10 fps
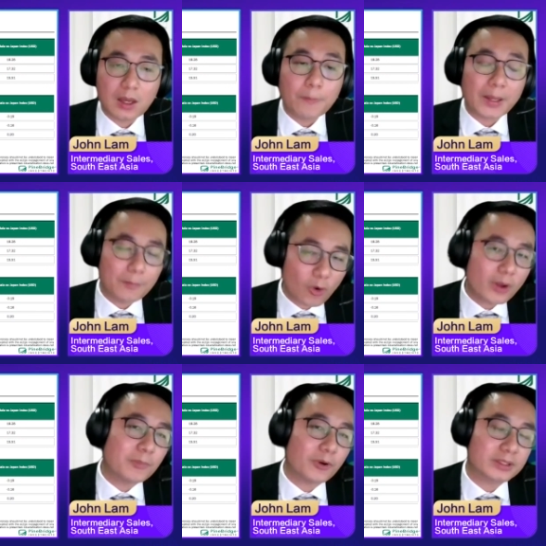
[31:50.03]
But more
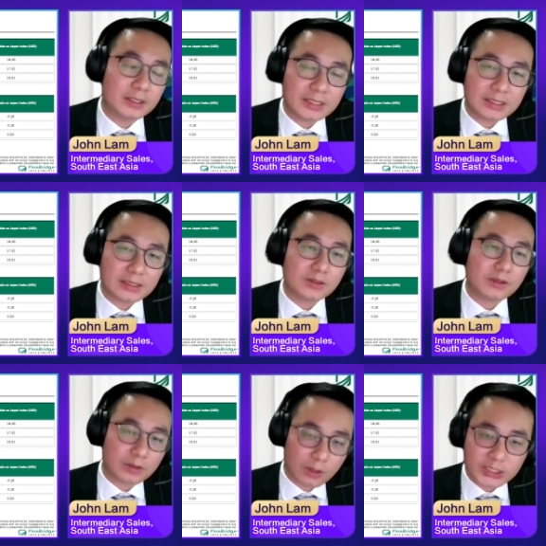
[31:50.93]
importantly,
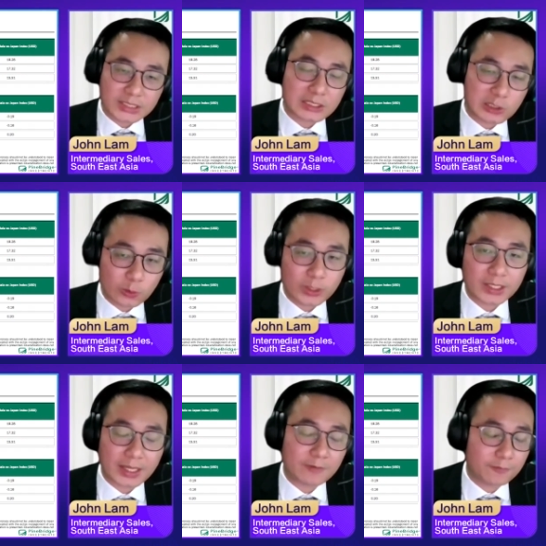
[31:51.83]
not just
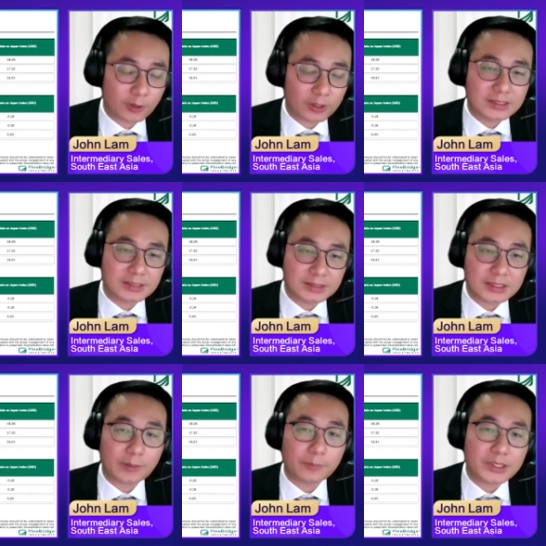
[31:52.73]
looking at volatility
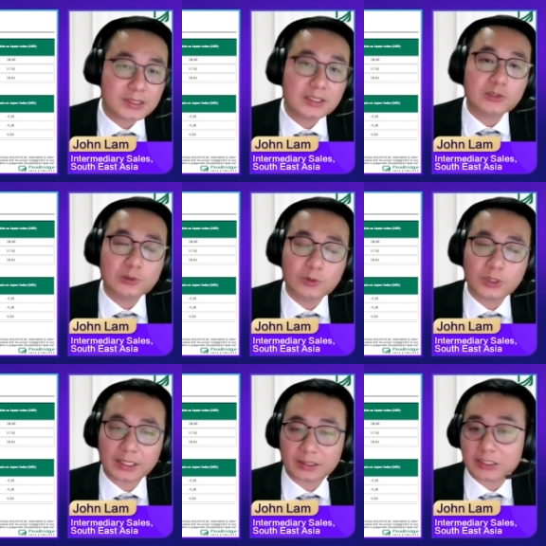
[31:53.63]
numbers, is to look
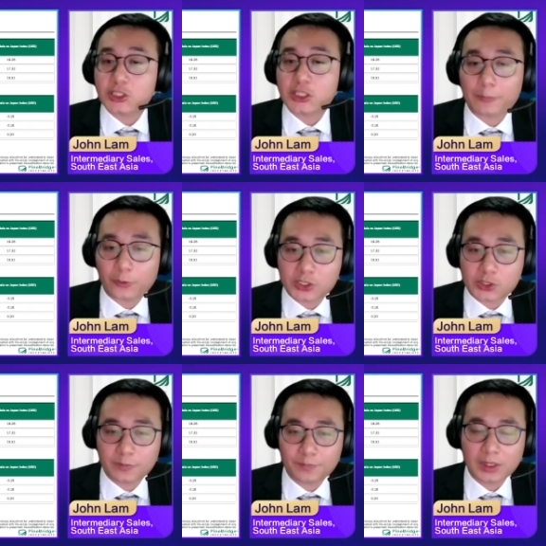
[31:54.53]
at the Sharpe
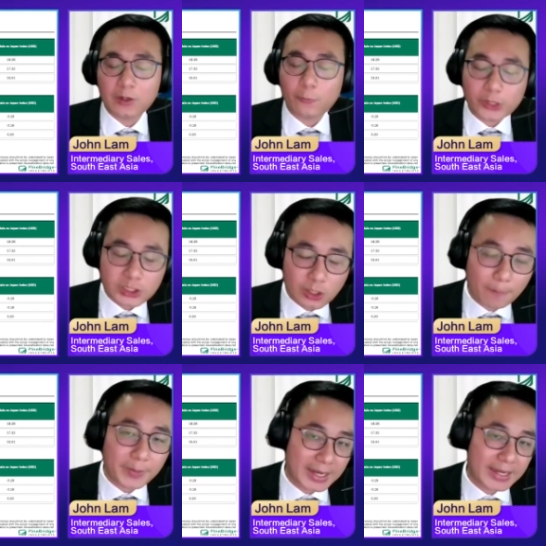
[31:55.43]
ratio, which
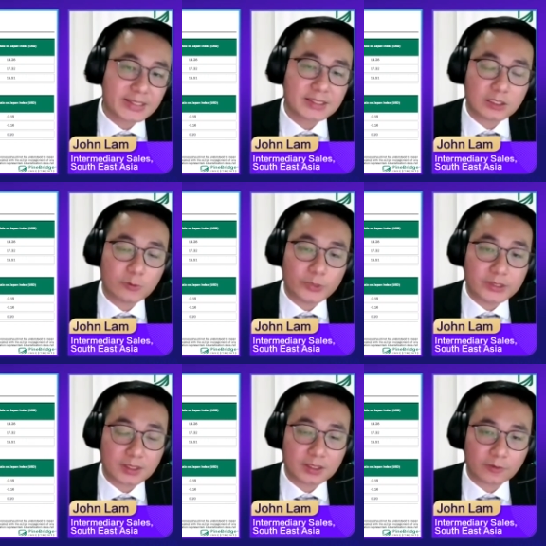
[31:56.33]
compares the
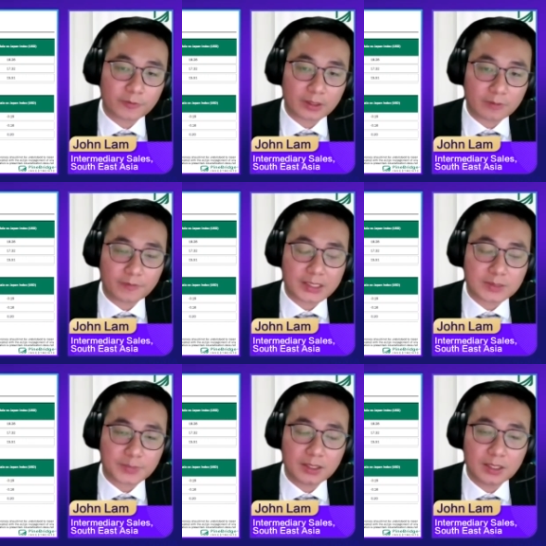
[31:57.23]
return of an
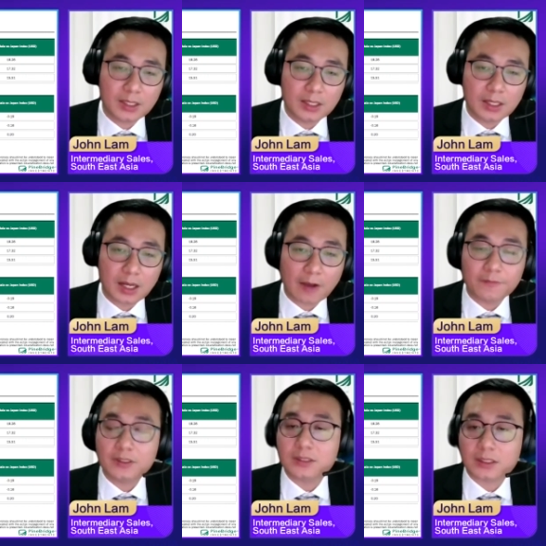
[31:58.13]
investment
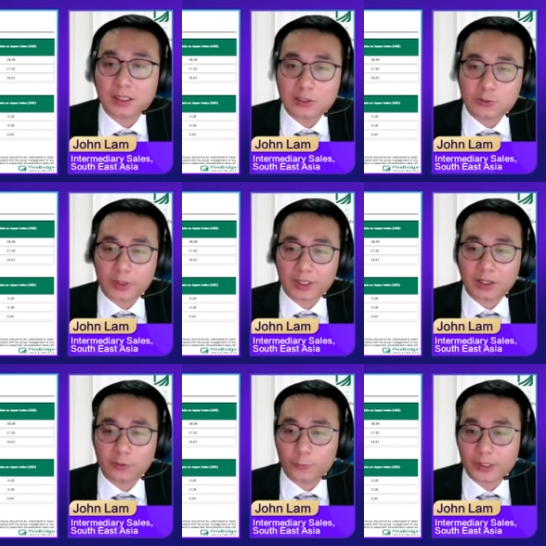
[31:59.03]
after taking into
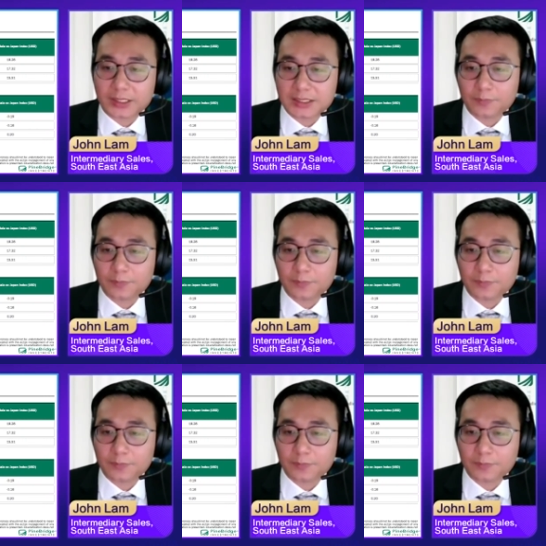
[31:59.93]
account risk.